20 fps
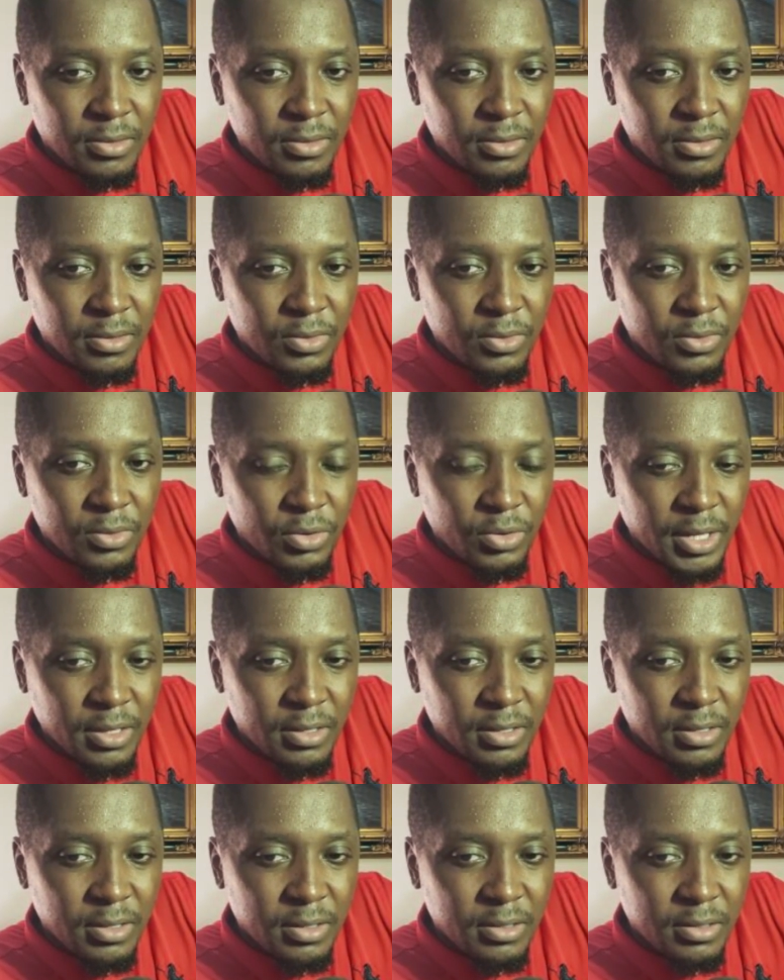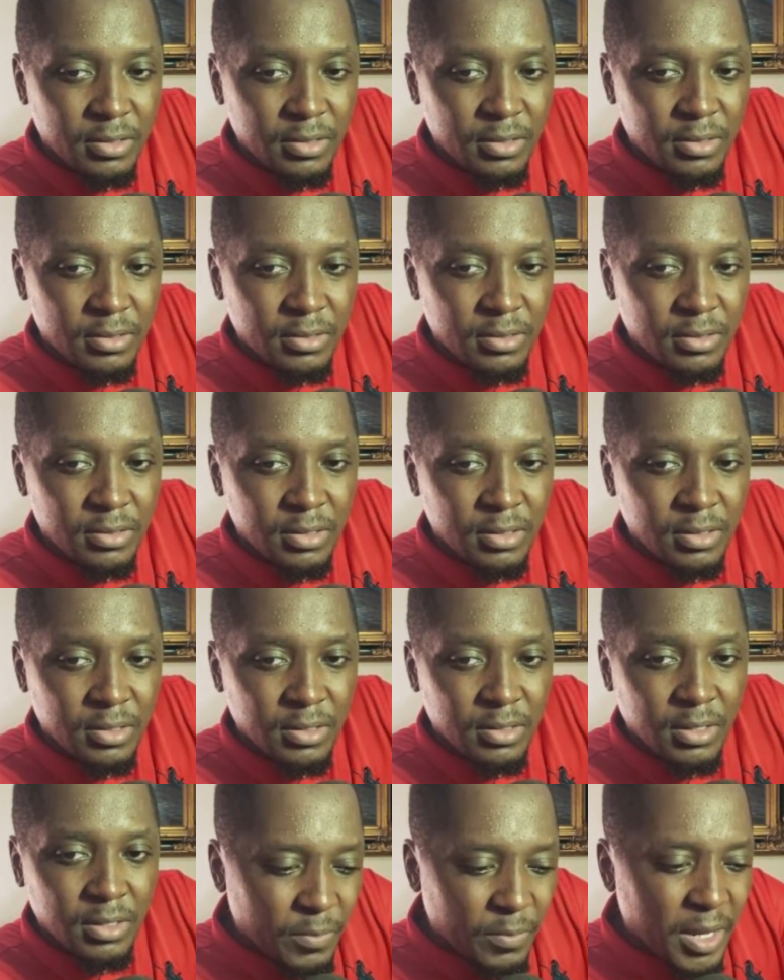Okay?
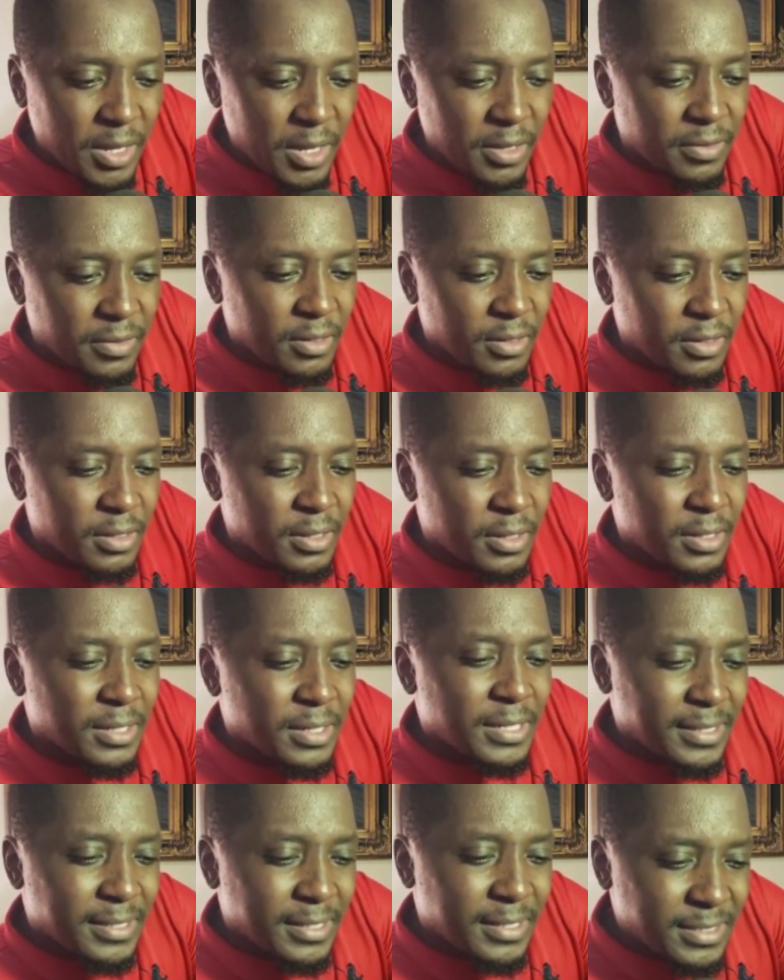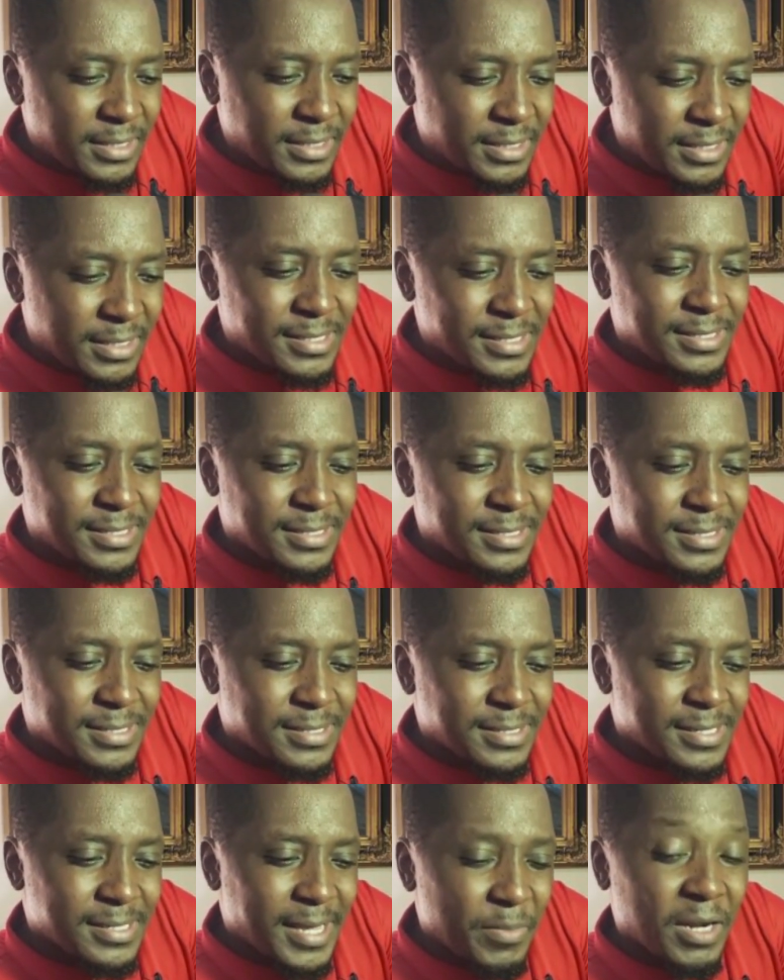So for me, I think this is
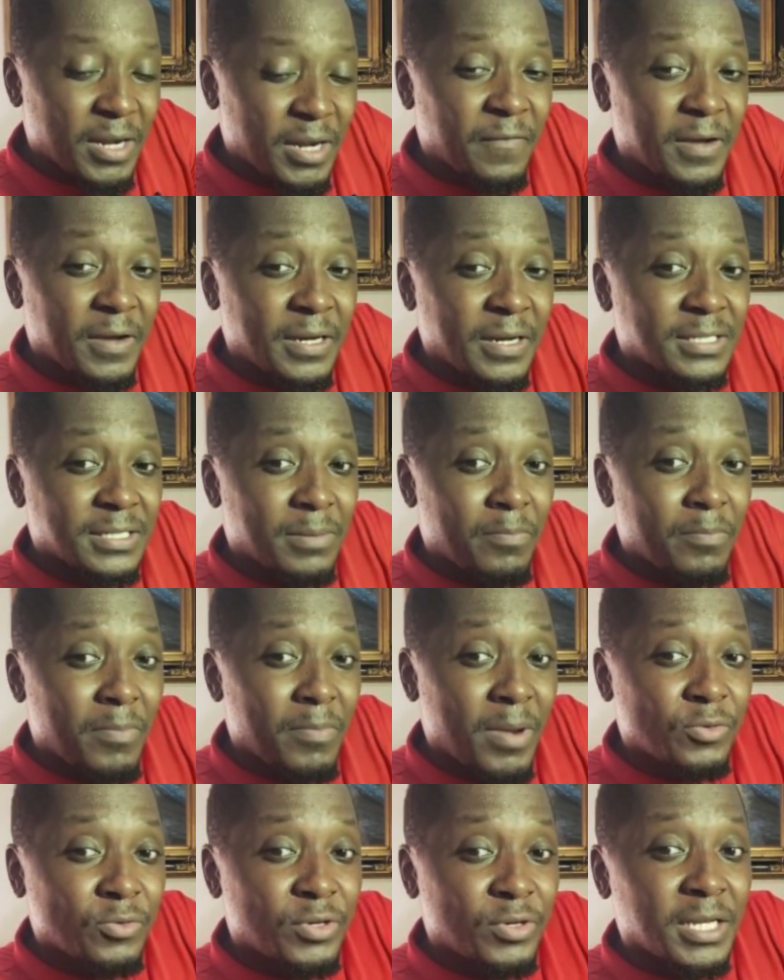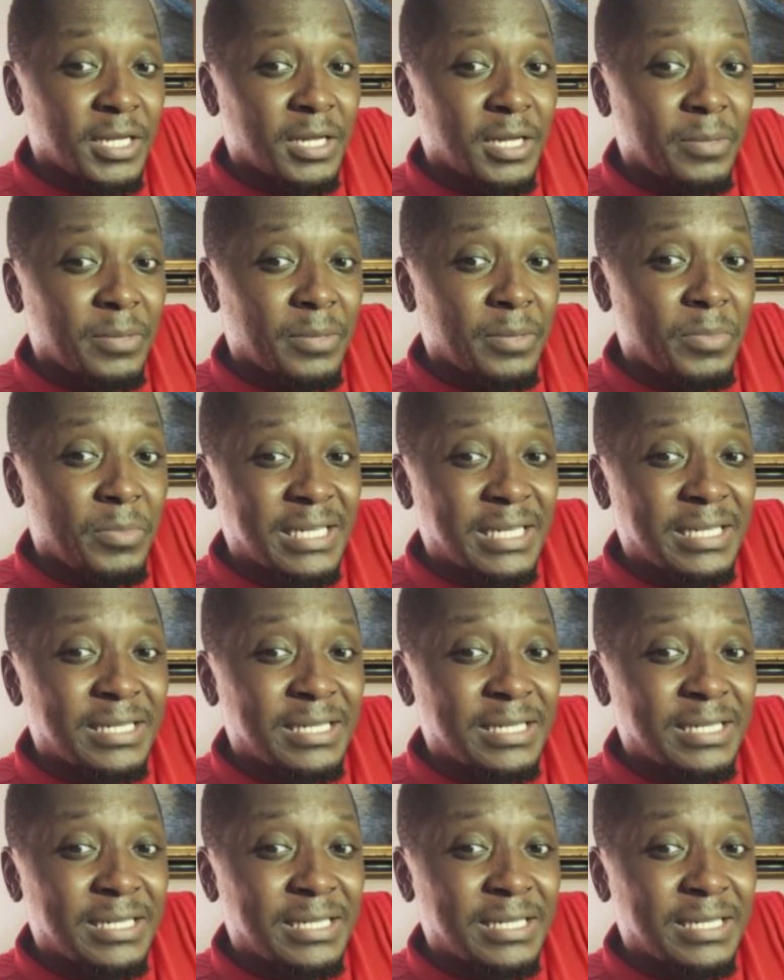aimed at fighting the Mountain Kenya, because